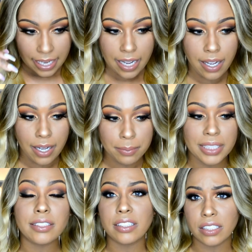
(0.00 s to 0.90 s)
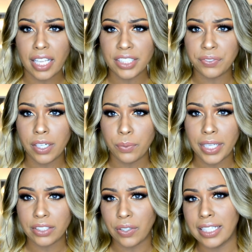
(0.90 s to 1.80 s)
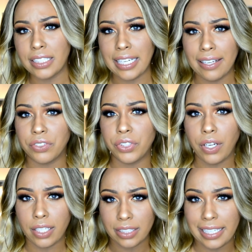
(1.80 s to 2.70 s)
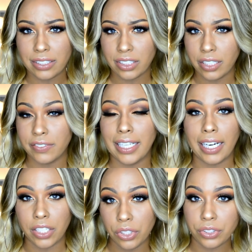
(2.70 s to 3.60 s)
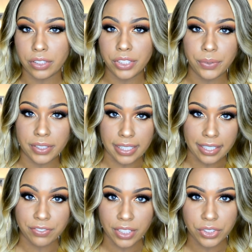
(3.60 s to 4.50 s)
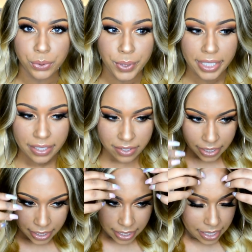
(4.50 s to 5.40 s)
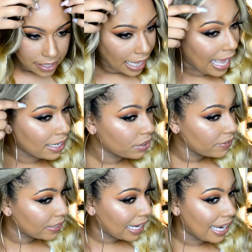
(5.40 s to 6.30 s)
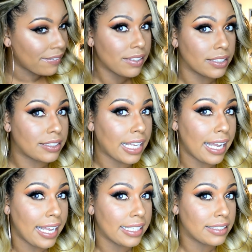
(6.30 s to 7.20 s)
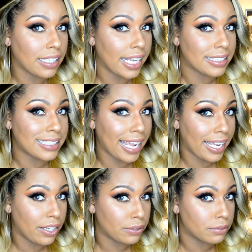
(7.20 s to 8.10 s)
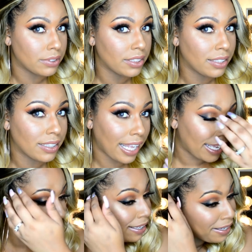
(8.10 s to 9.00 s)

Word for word: um, this is a lace front wig, so I didn't have to do all of that stuff that I usually do with like frontal wigs. I don't even have the sides like down. Like,